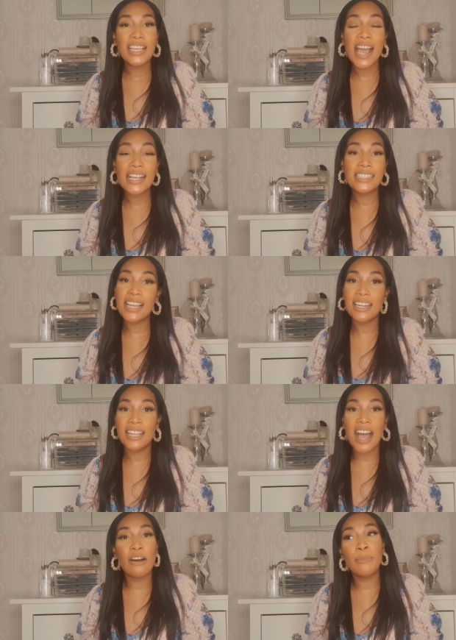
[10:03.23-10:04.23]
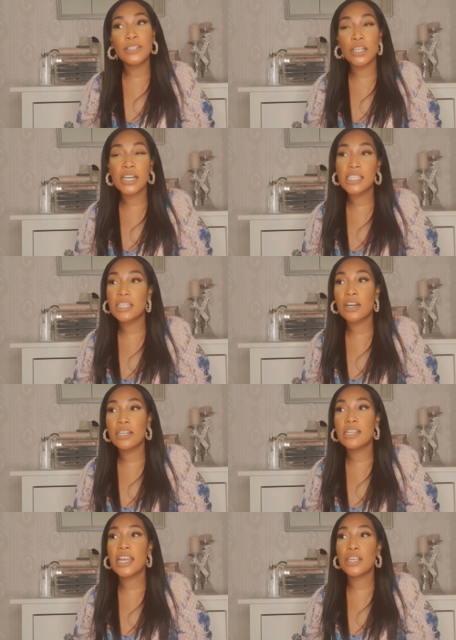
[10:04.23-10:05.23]
Yeah, I study. How much longer is it
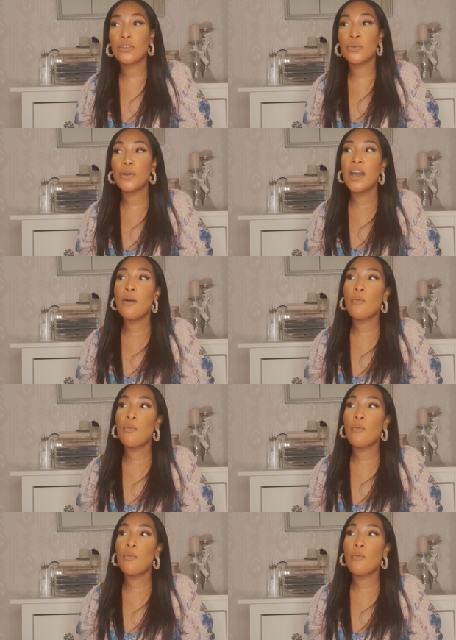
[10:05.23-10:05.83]
gonna take you?